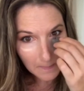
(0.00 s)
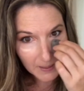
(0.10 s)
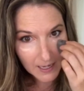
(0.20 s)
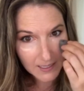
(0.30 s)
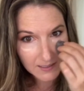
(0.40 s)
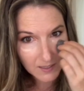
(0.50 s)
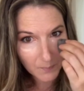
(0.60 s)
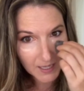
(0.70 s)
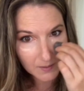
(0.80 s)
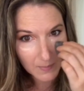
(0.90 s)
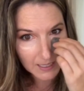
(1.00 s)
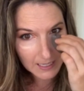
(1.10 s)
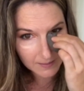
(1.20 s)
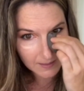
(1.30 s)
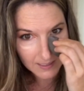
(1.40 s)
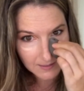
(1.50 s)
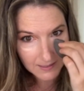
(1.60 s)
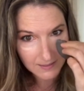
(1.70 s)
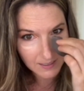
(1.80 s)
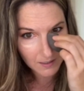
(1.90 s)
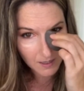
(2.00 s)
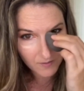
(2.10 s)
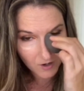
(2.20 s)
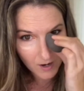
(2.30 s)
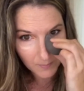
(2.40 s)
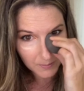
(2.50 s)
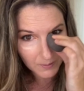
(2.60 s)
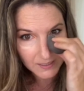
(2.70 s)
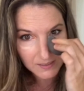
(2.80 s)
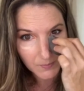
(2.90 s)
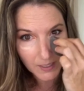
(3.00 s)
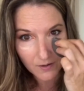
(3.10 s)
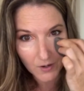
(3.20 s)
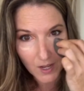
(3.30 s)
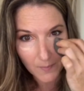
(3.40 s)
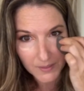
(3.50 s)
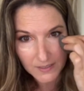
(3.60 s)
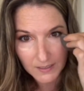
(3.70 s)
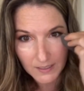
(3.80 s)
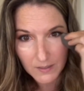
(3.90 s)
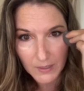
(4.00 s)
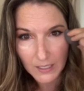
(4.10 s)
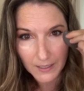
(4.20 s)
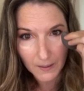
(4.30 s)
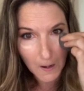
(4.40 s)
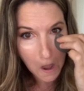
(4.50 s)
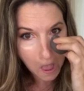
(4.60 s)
because the pigment in this is going to cover up what needs to be covered up. It doesn't need to be lighter.